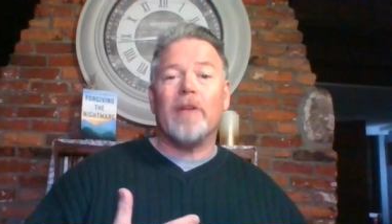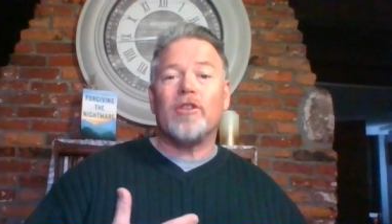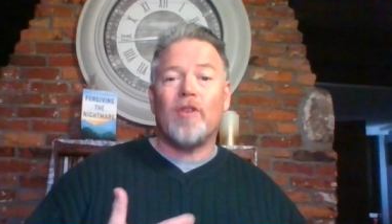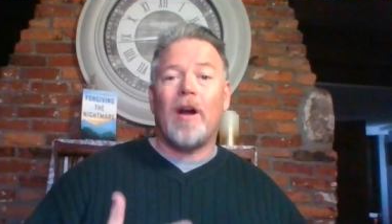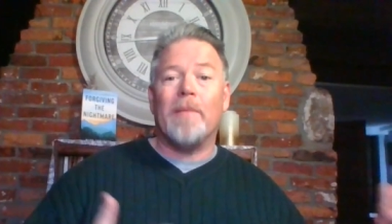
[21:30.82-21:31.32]

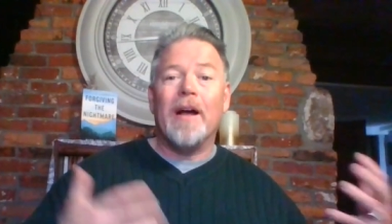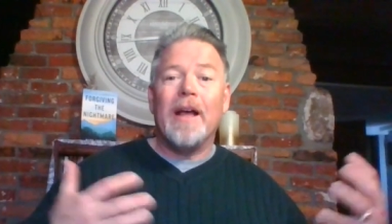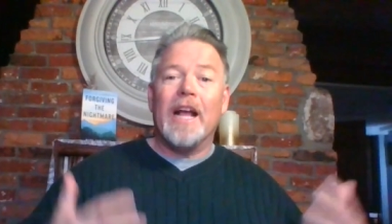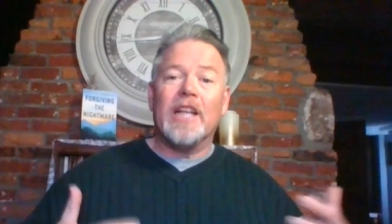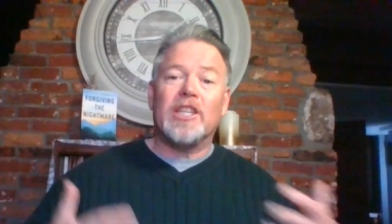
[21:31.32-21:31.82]
about trauma.
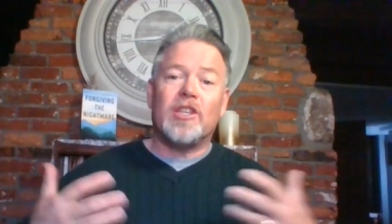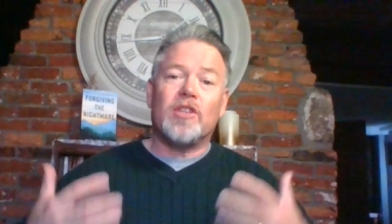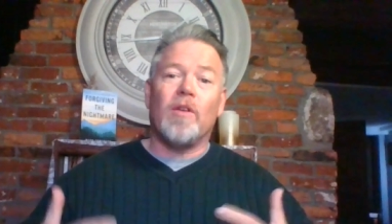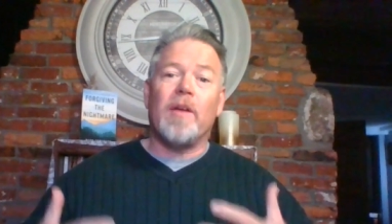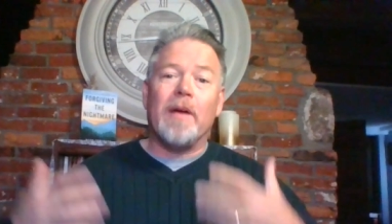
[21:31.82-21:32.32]
Right. It's a
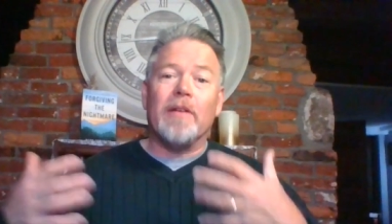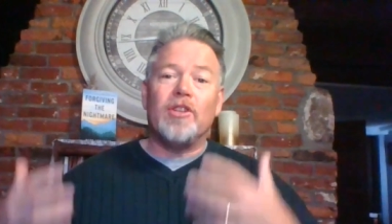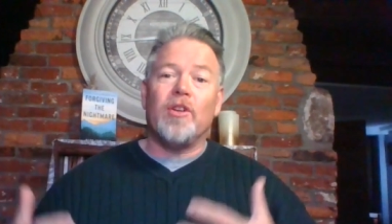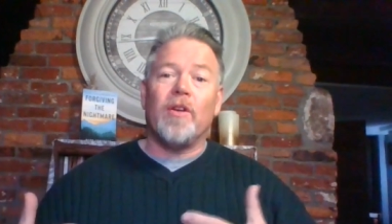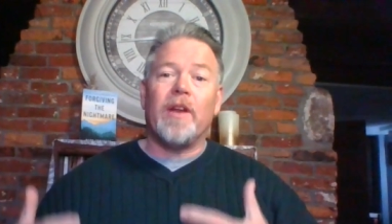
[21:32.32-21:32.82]
story
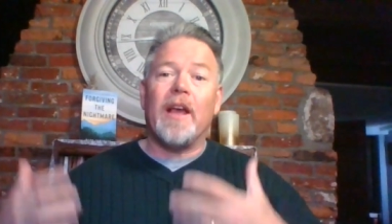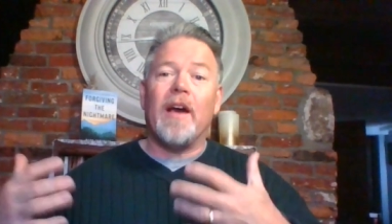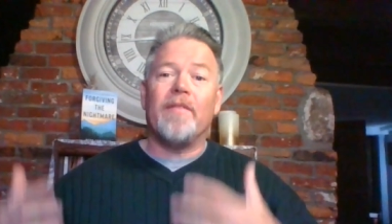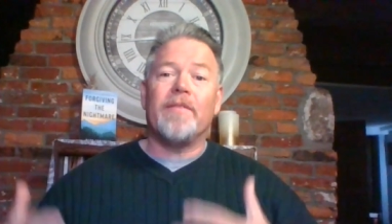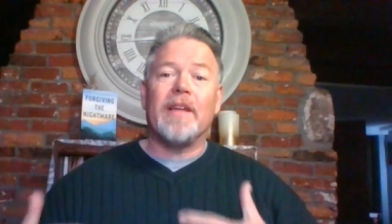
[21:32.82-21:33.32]
about journey
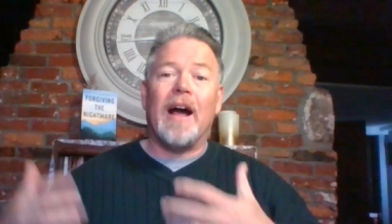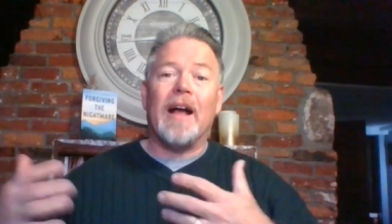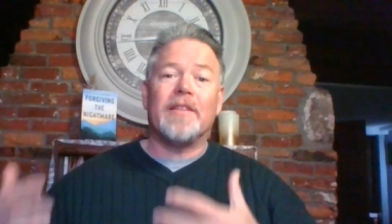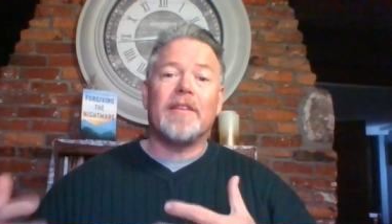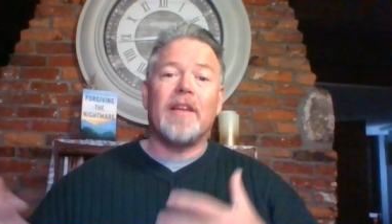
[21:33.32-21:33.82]
of Good.
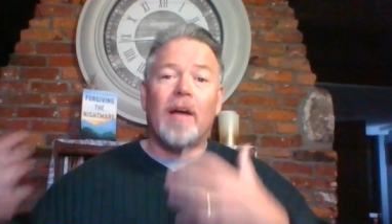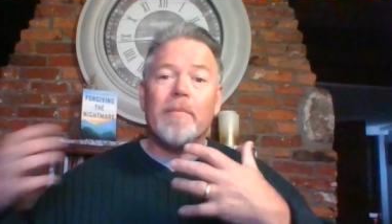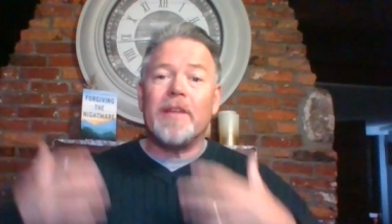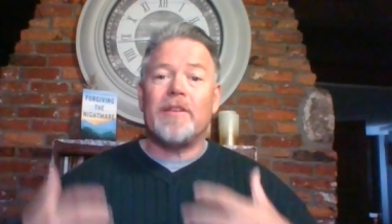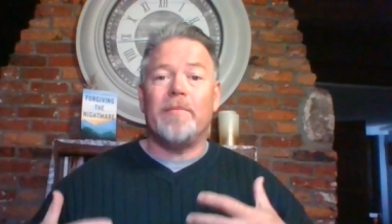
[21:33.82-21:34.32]
God's
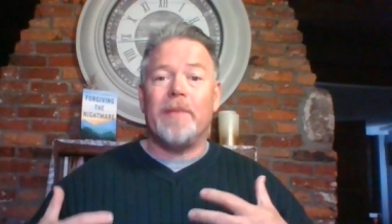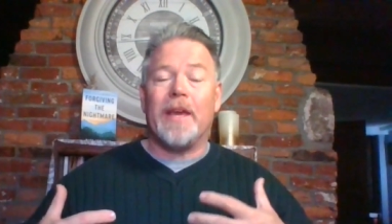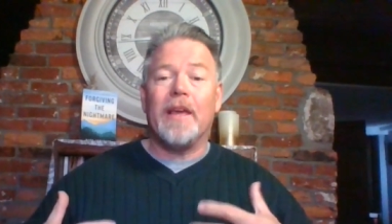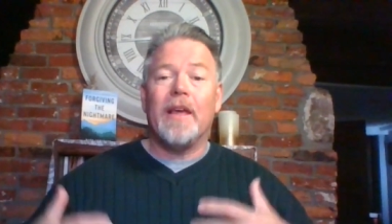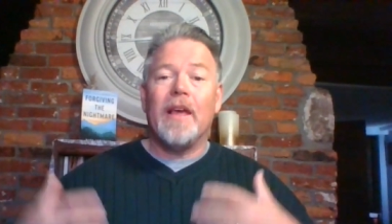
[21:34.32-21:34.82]
coming to
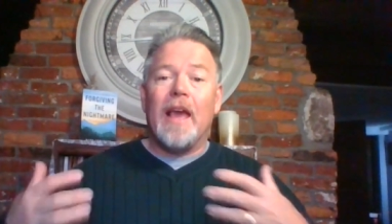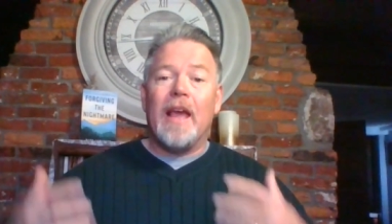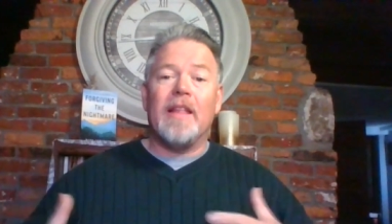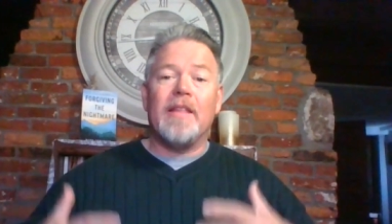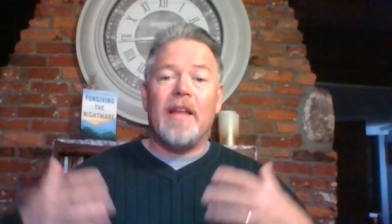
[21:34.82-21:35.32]
me
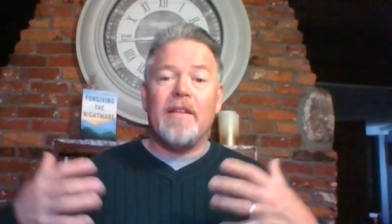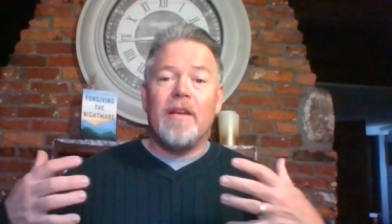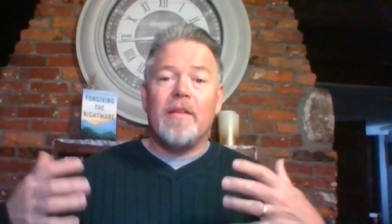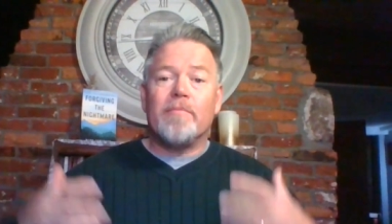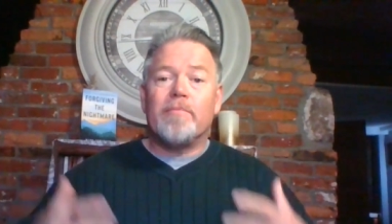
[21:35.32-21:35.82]
and, mm-hmm.
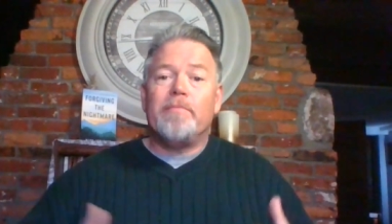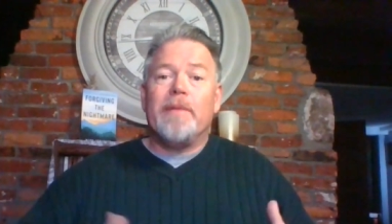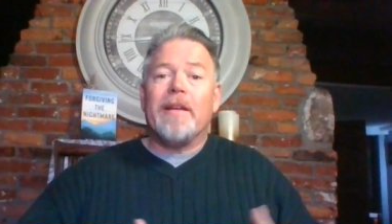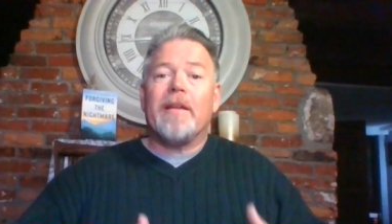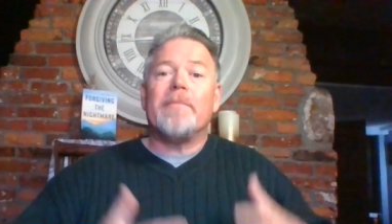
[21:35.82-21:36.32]

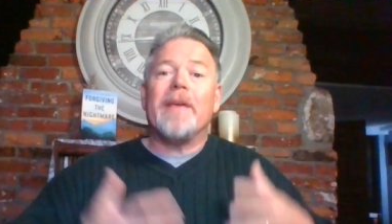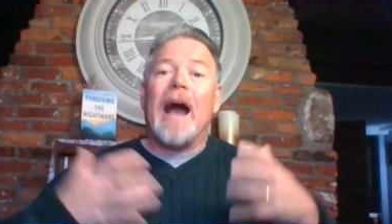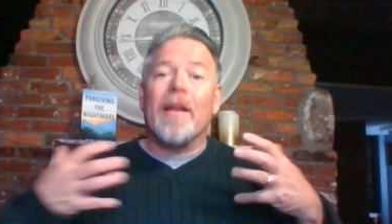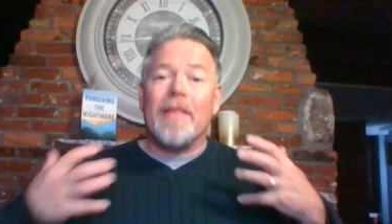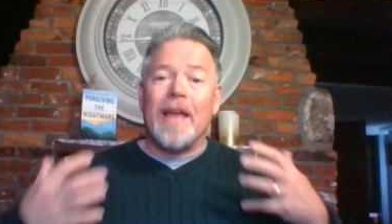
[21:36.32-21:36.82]
bringing me
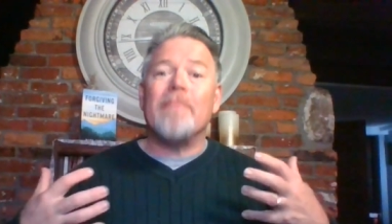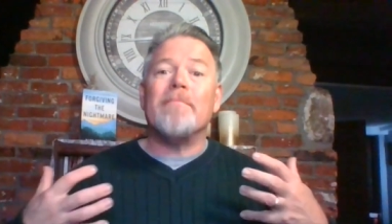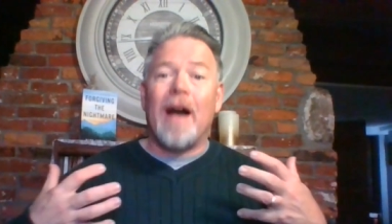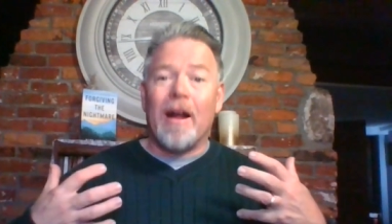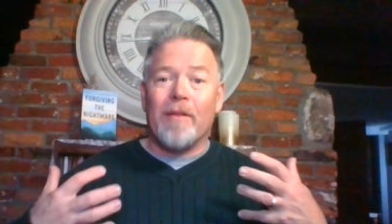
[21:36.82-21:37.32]
out of that
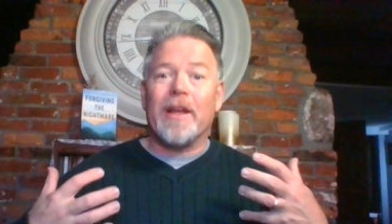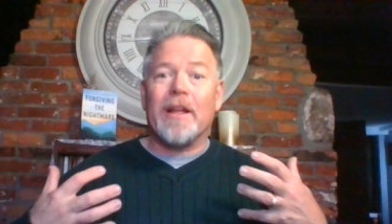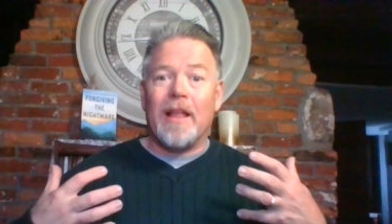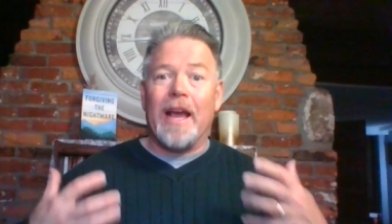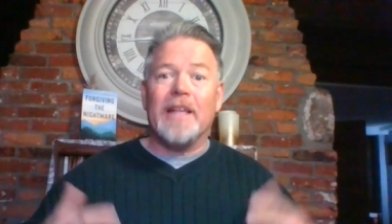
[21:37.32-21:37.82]
miry
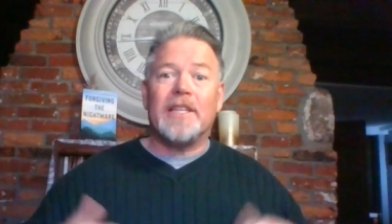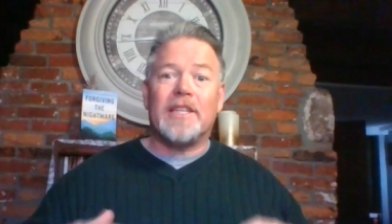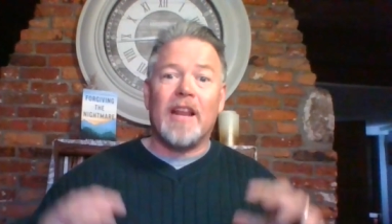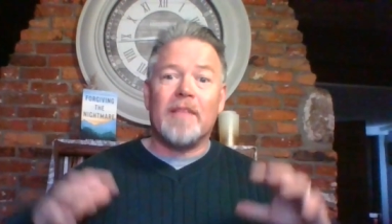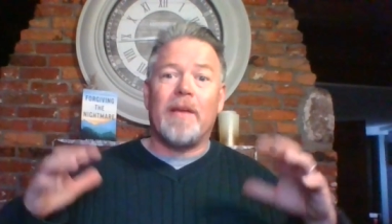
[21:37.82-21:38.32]
clay and
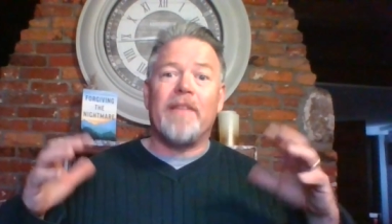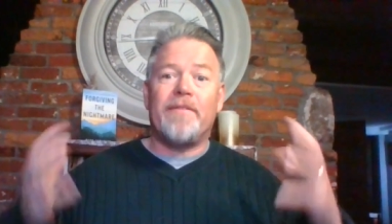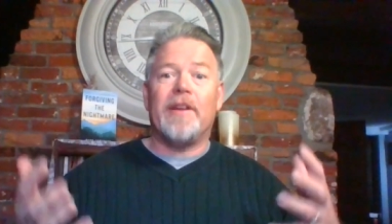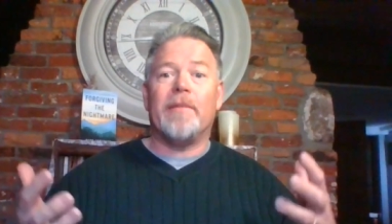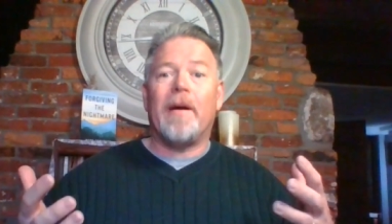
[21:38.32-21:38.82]
setting my
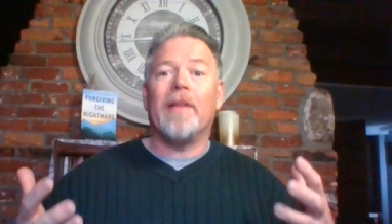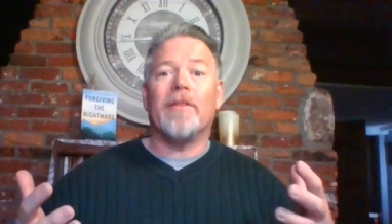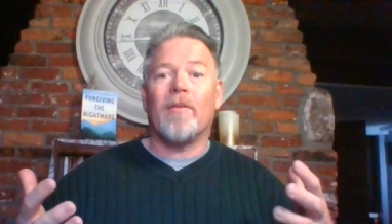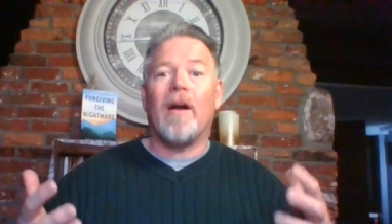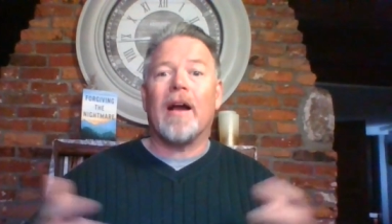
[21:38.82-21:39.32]
foot
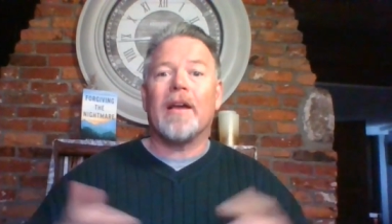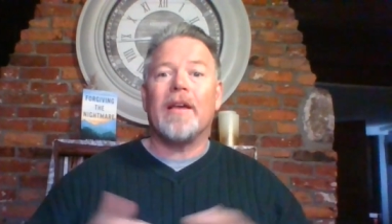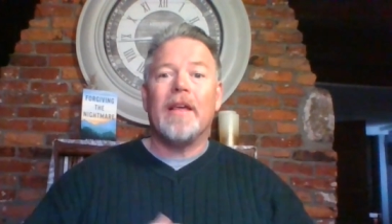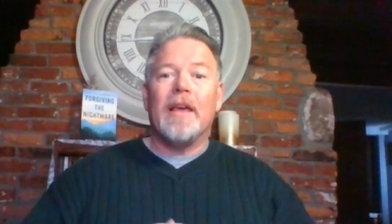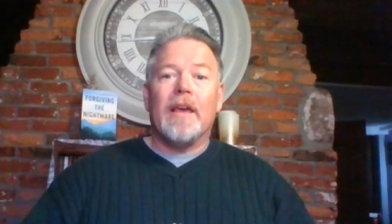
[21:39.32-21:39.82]
upon the rock.
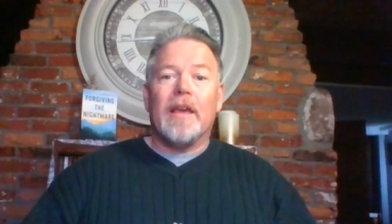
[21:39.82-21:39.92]
Mm-hmm.